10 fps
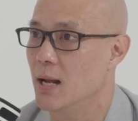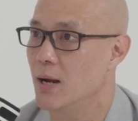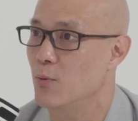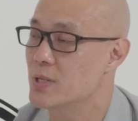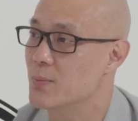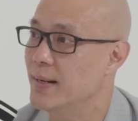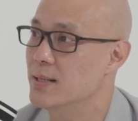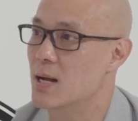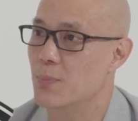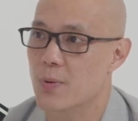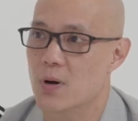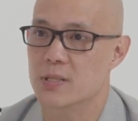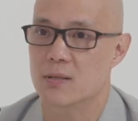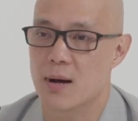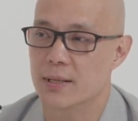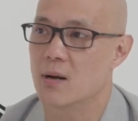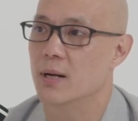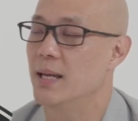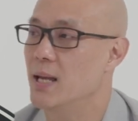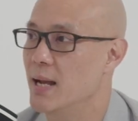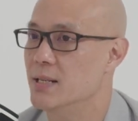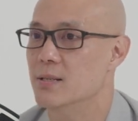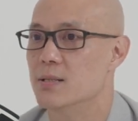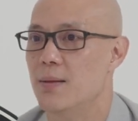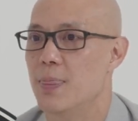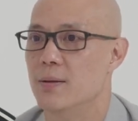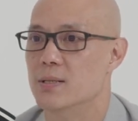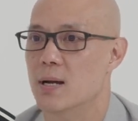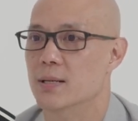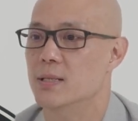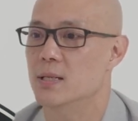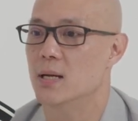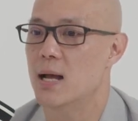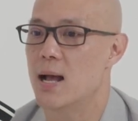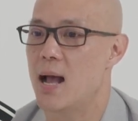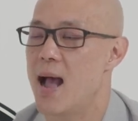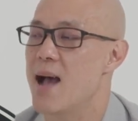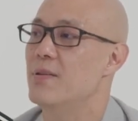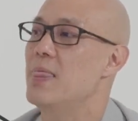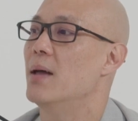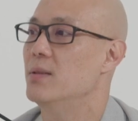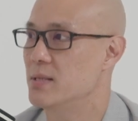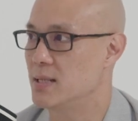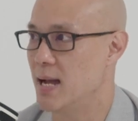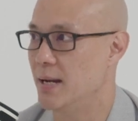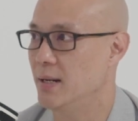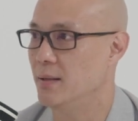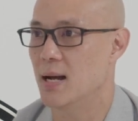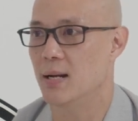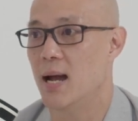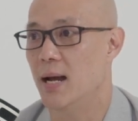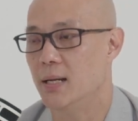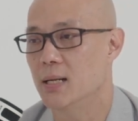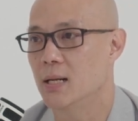which means that people are starting to kind of engage us and they're starting to have an understanding that, hey,